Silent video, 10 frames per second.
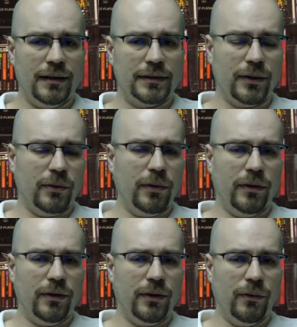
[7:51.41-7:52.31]
So I
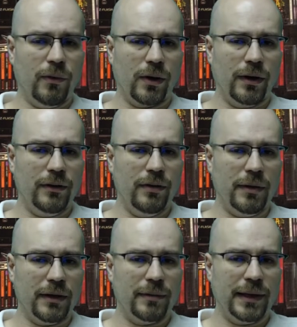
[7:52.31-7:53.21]
wouldn't worry too
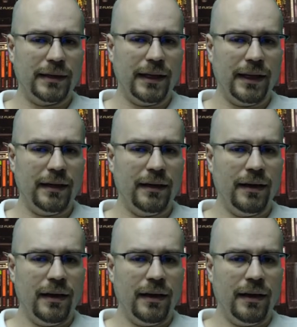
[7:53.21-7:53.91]
much about that.